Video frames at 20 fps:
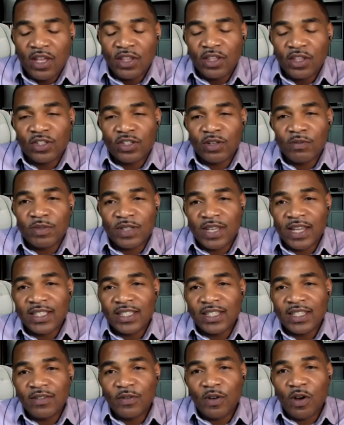The
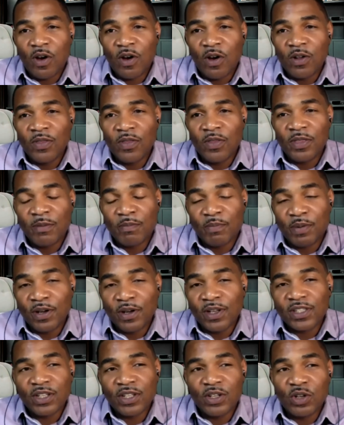subjective on the
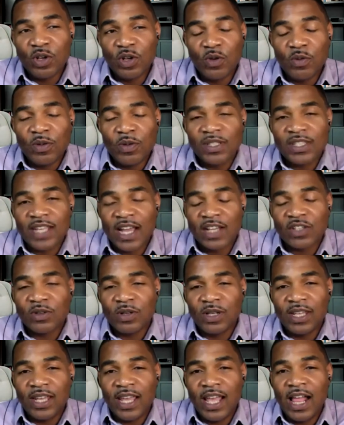person who is
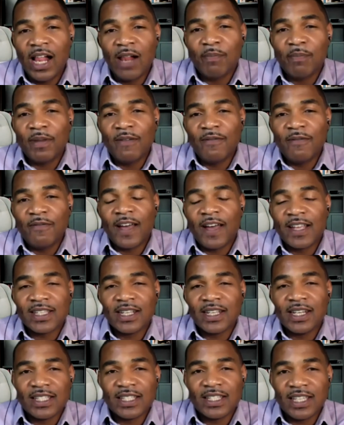actually helping
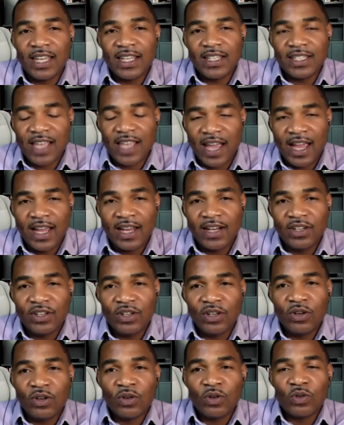facilitate and
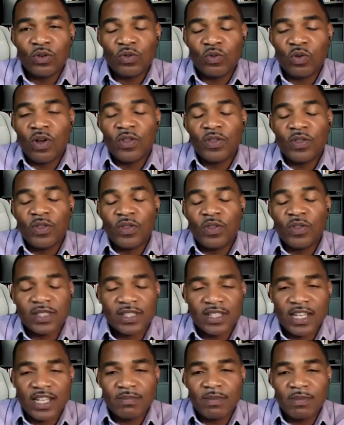run those
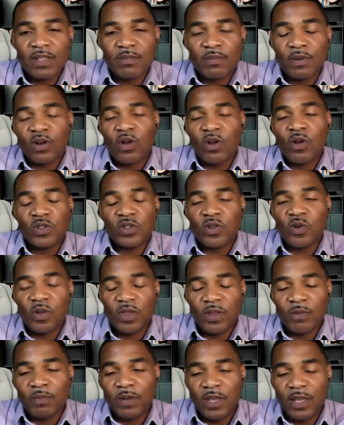assessments, but also
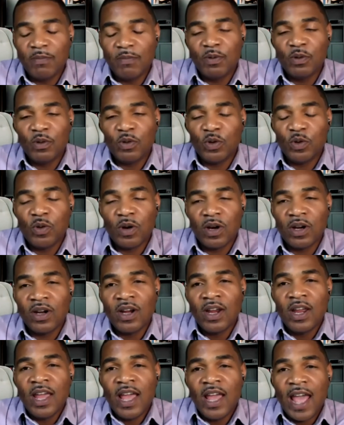on the people who are
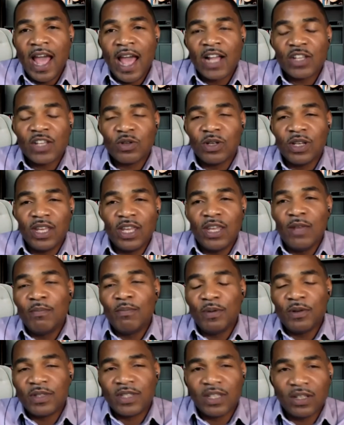actually
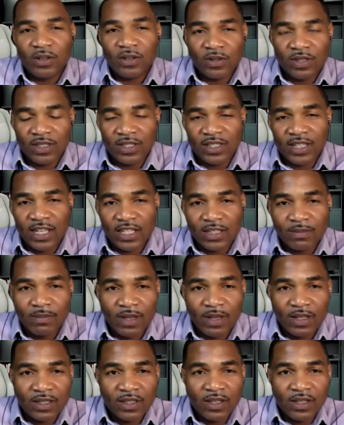inputting those
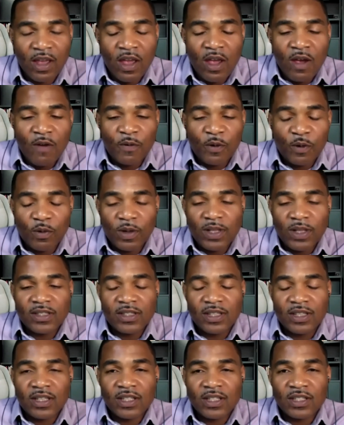assessments. For
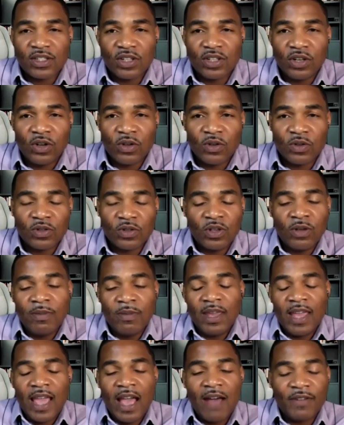instance, you
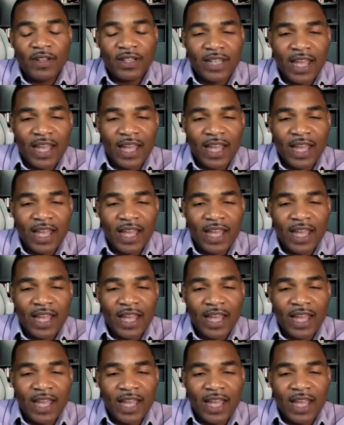may have a